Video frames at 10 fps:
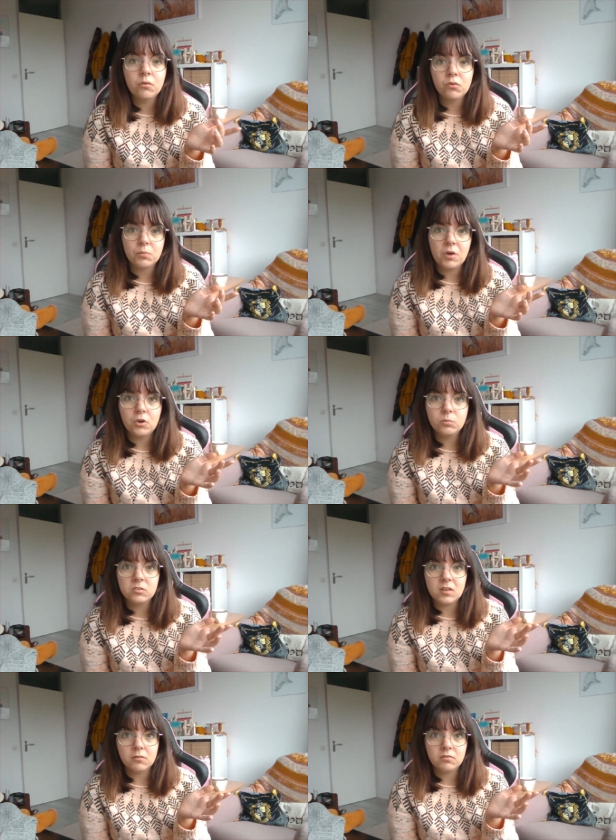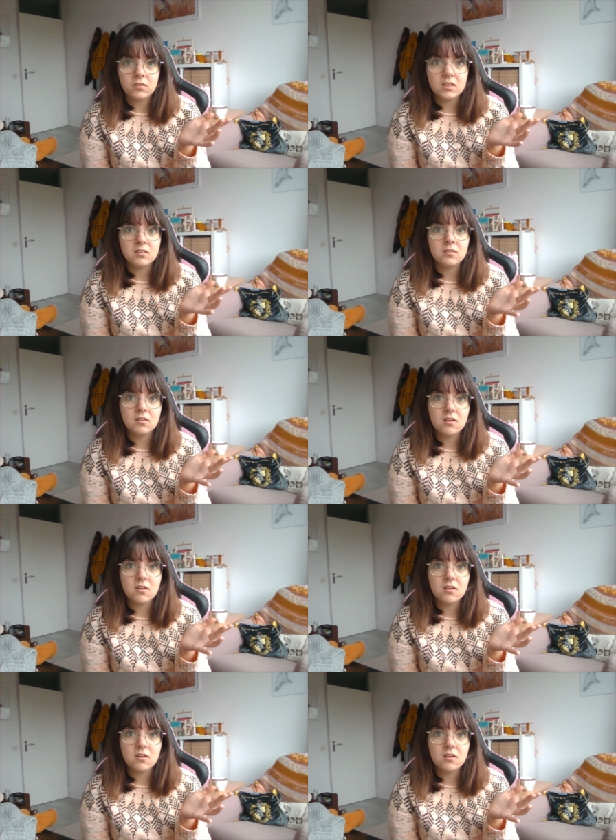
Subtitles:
from home stuff is